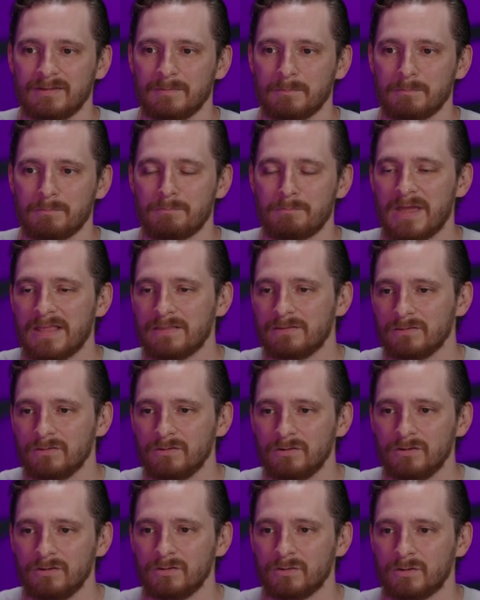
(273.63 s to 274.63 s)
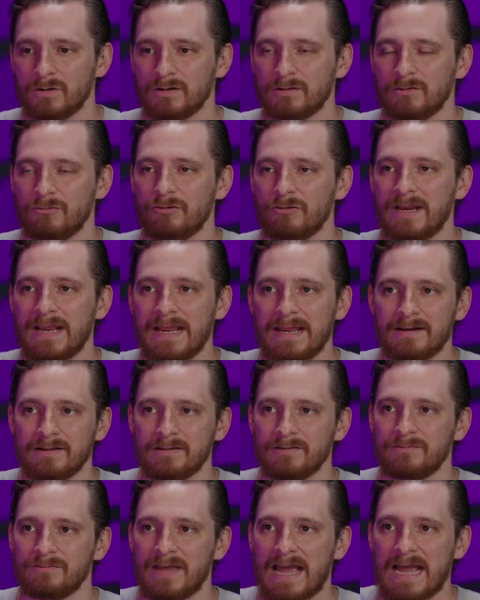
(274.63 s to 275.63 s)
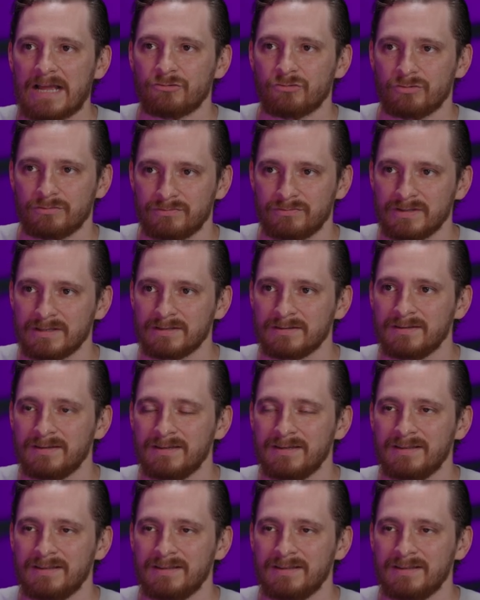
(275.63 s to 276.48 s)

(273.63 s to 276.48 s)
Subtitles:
mental or creative atrophy